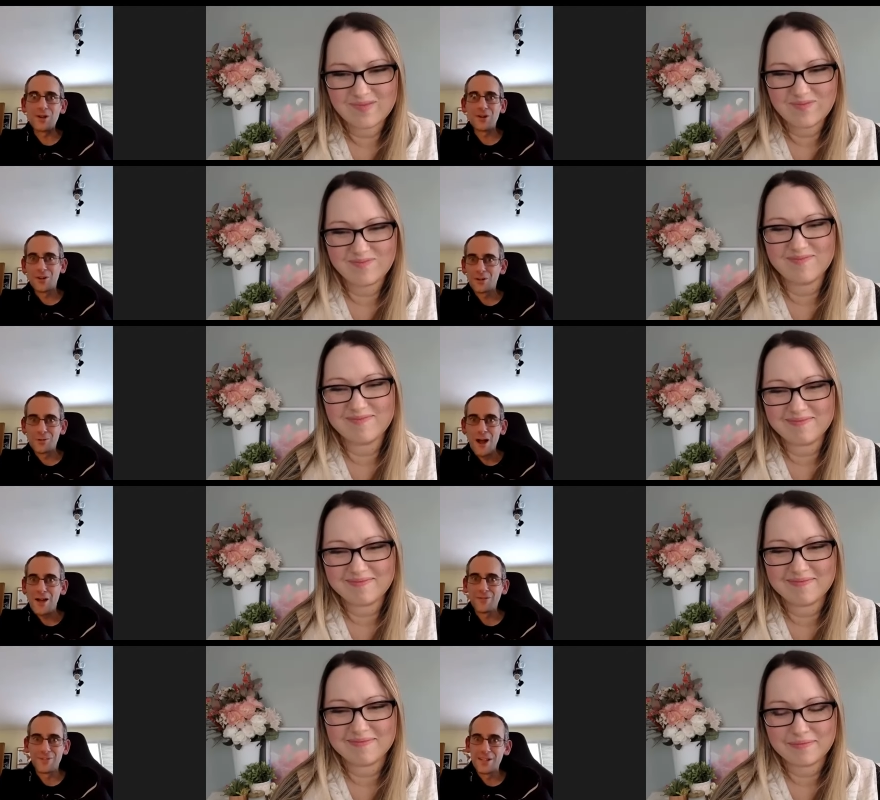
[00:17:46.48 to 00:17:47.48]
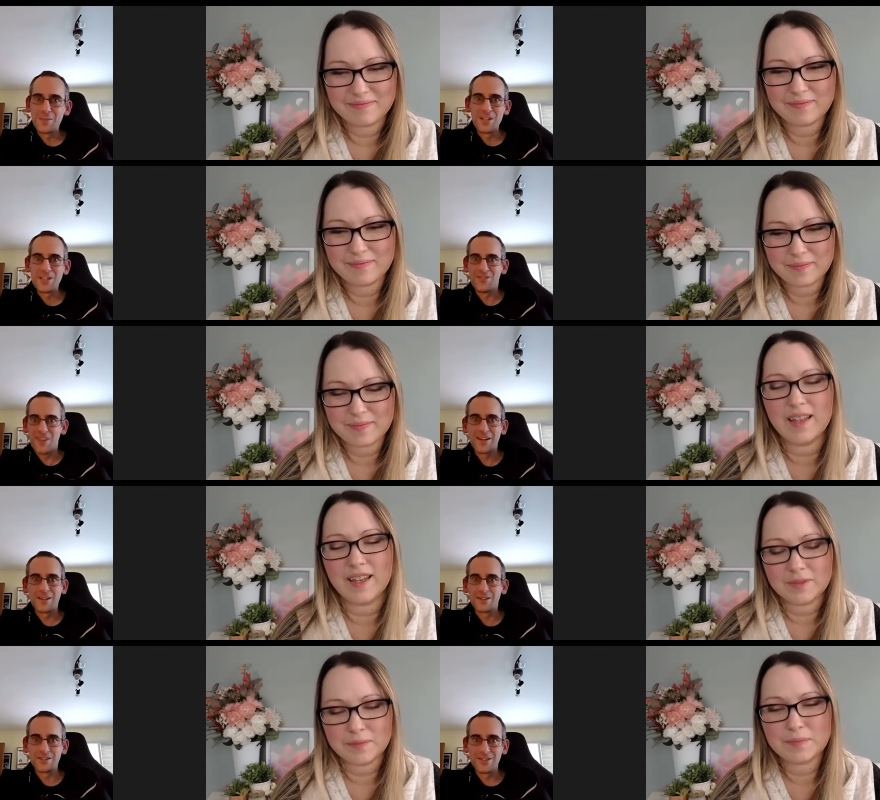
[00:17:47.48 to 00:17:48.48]
Speaker 1: other graph database
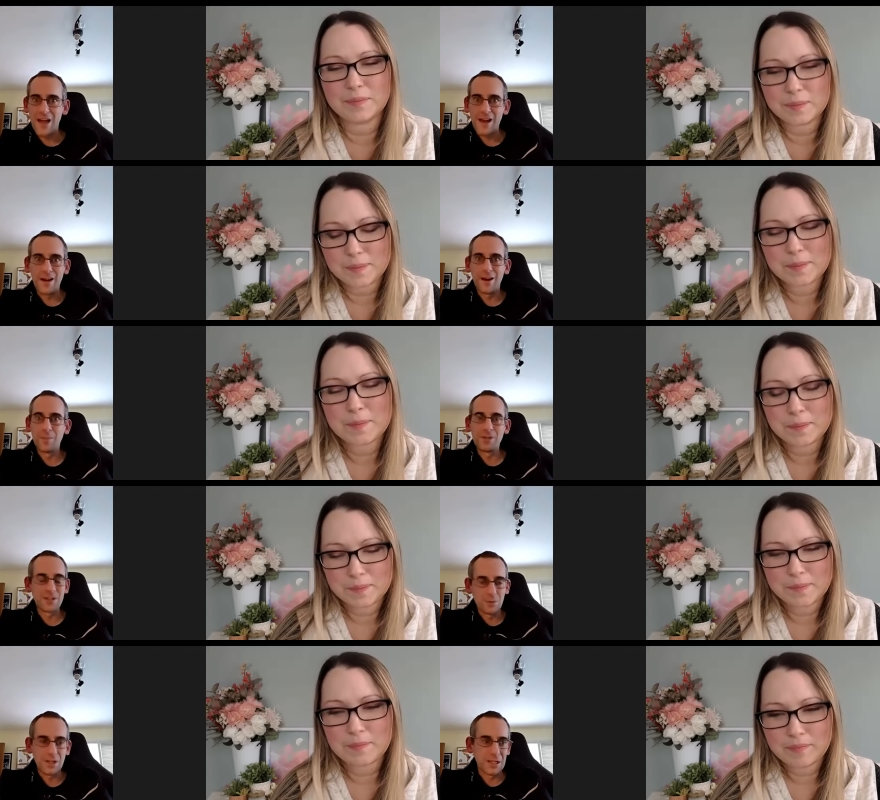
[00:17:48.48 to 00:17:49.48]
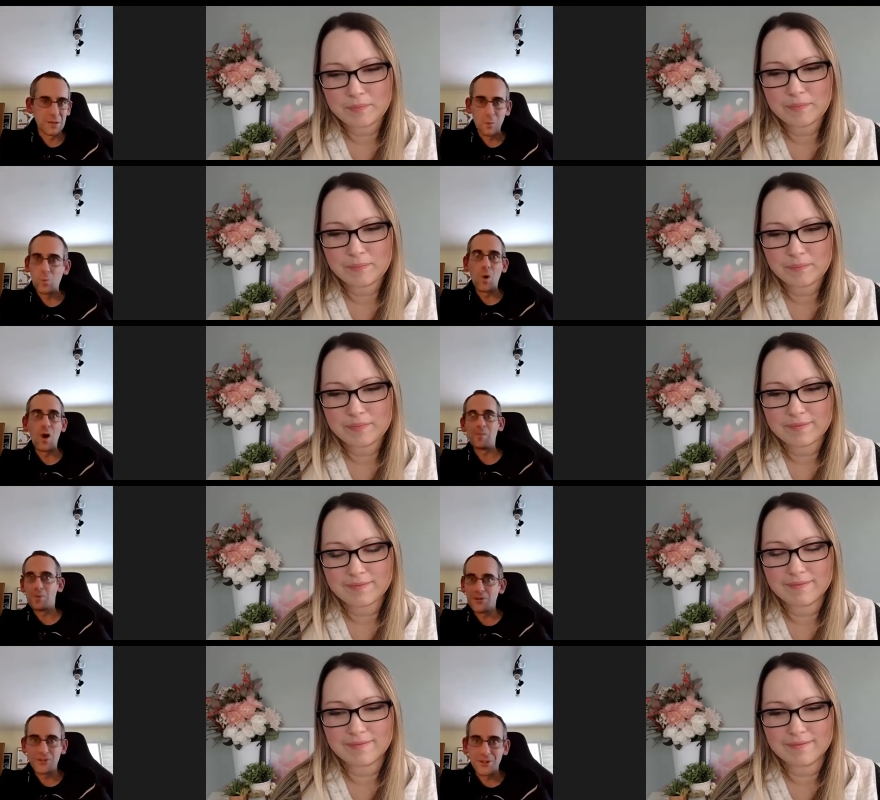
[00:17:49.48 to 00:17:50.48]
vendors yeah. that are between
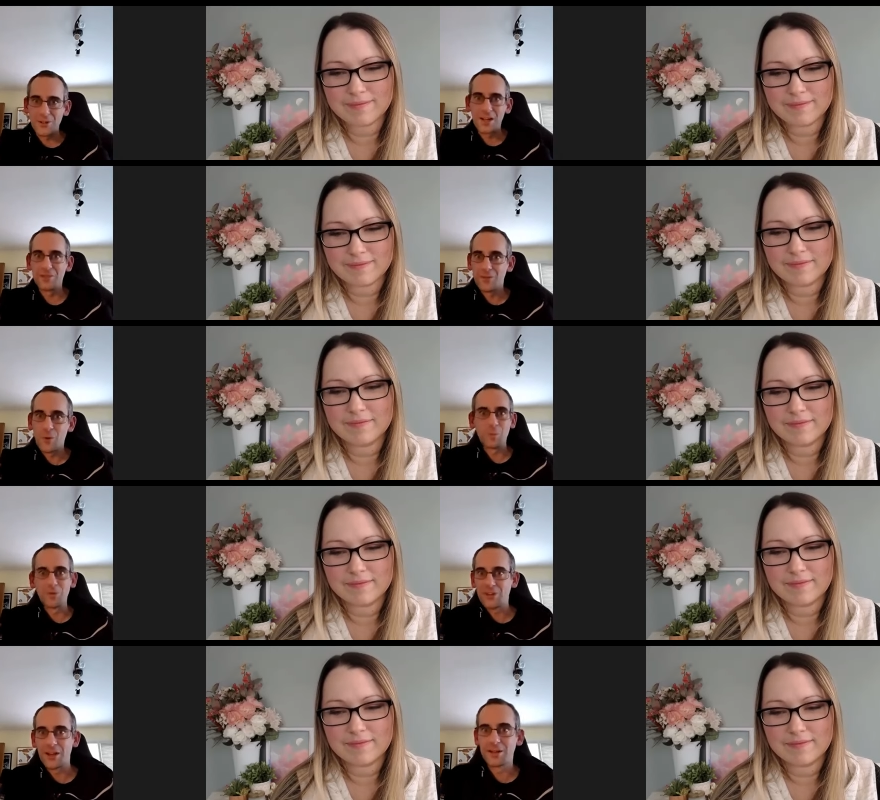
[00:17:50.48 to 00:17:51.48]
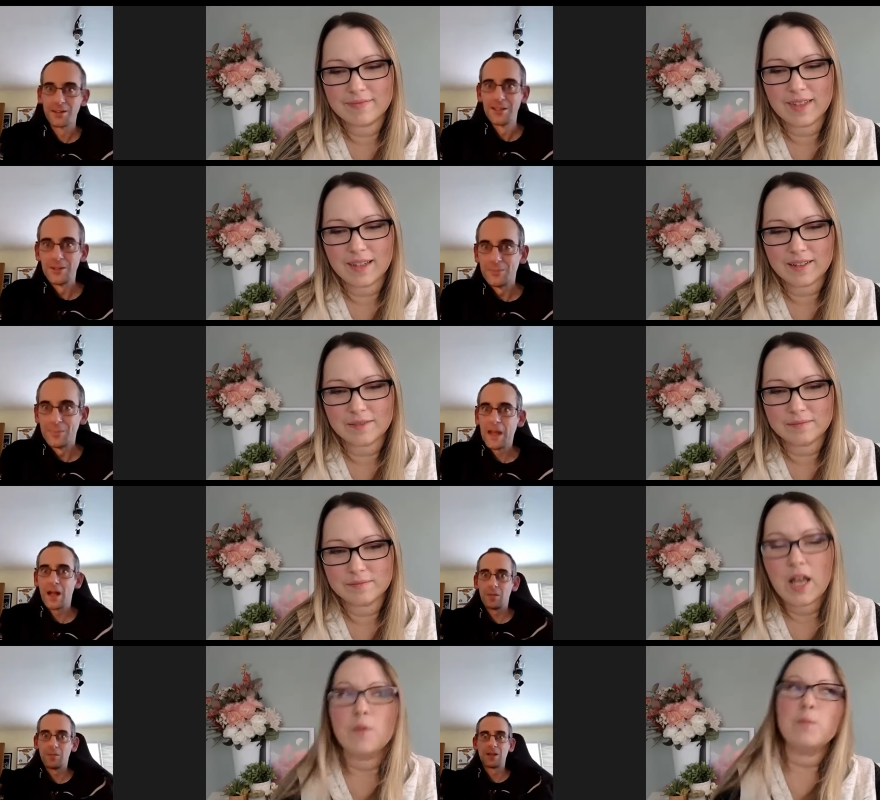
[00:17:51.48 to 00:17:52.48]
1% and 4%. Yeah.
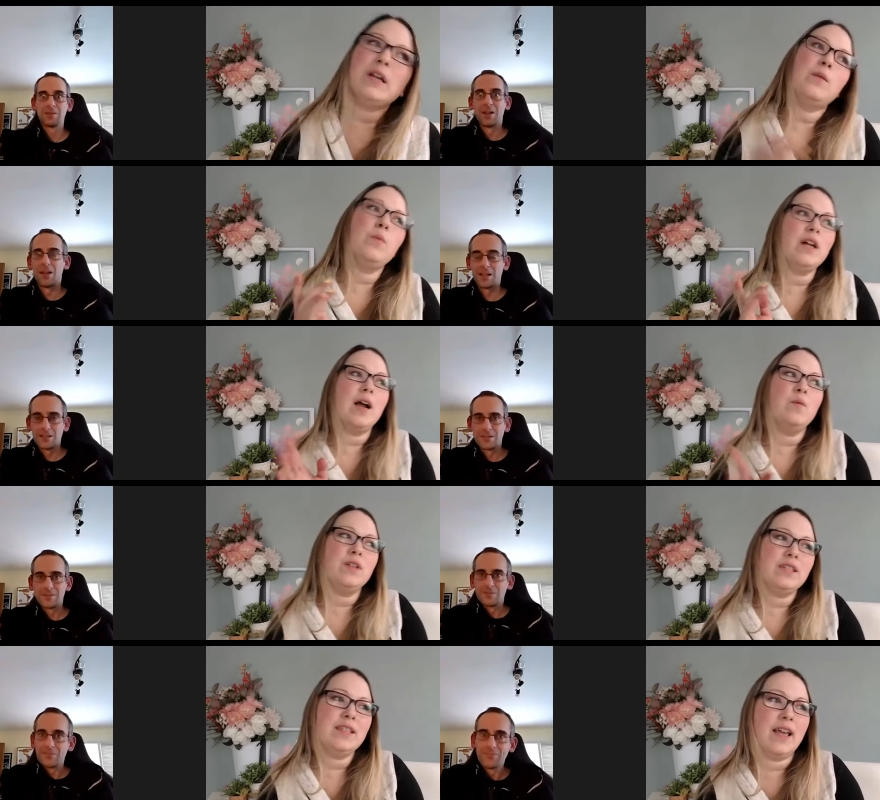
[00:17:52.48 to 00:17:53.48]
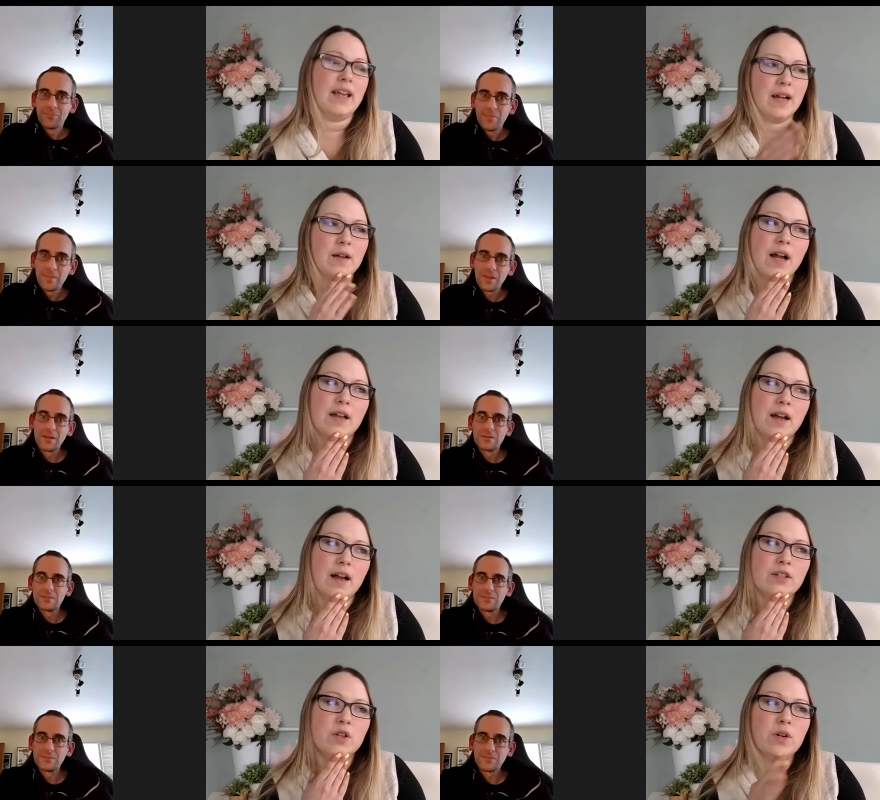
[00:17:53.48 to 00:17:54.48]
Um,
Speaker 2: but I will I will say I, I
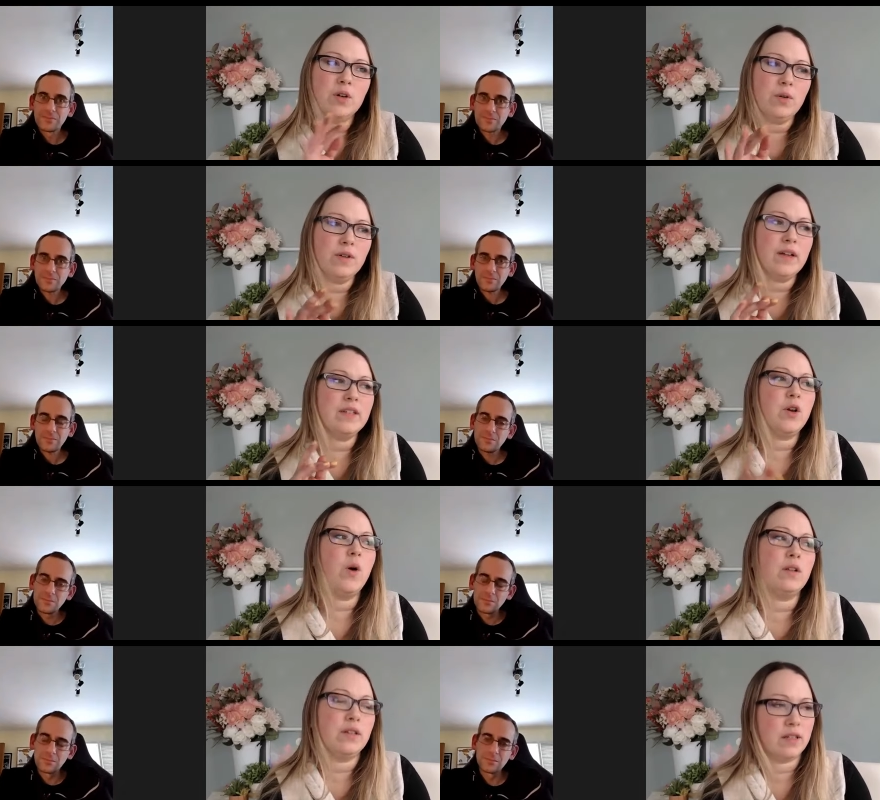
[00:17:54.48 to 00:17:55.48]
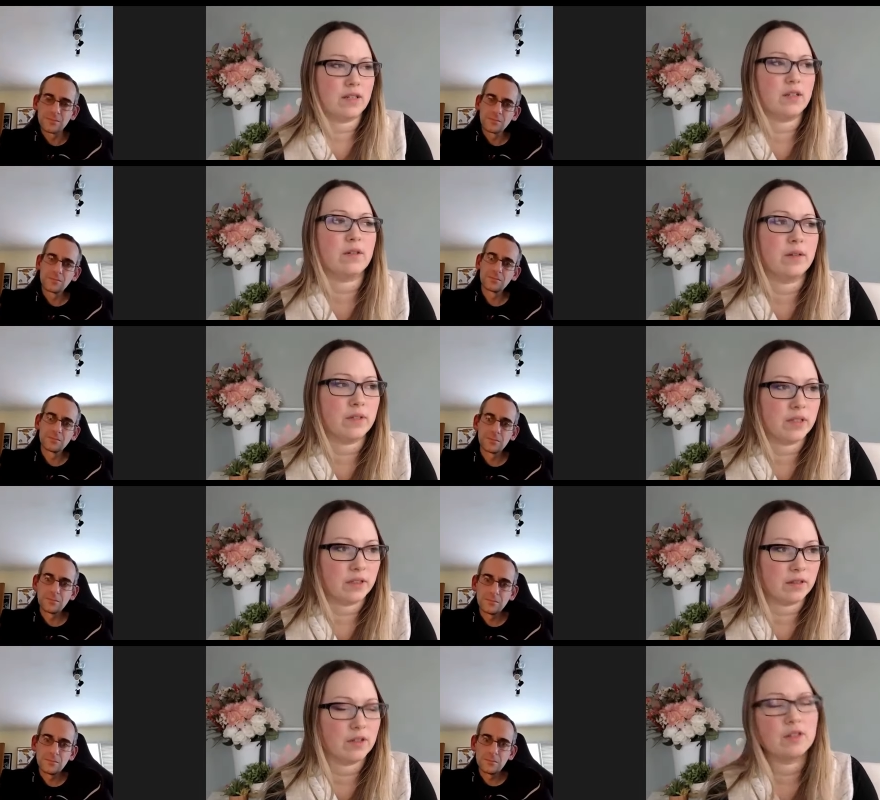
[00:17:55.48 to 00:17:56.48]
I don't know if I totally disagree with
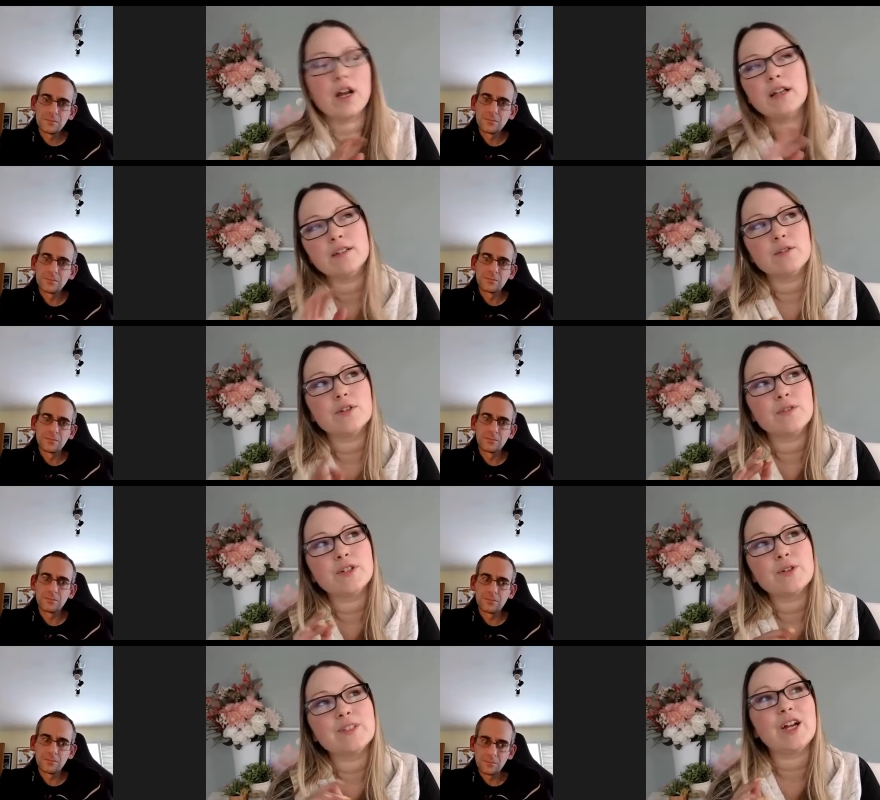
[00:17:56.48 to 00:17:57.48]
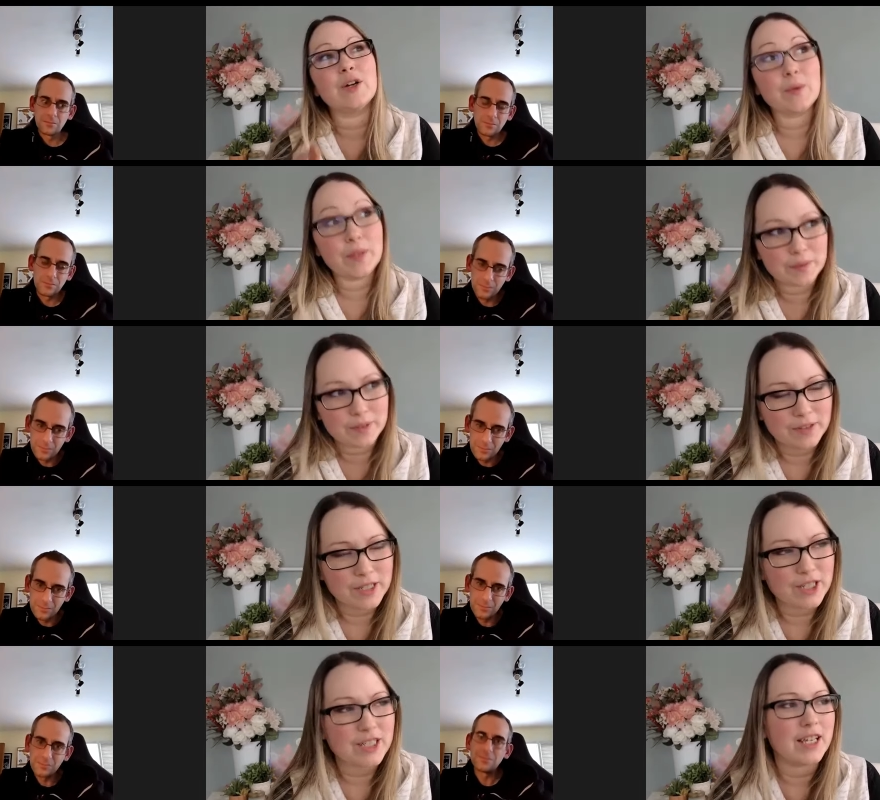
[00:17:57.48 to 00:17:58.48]
you or I don't know if I totally agree with you I should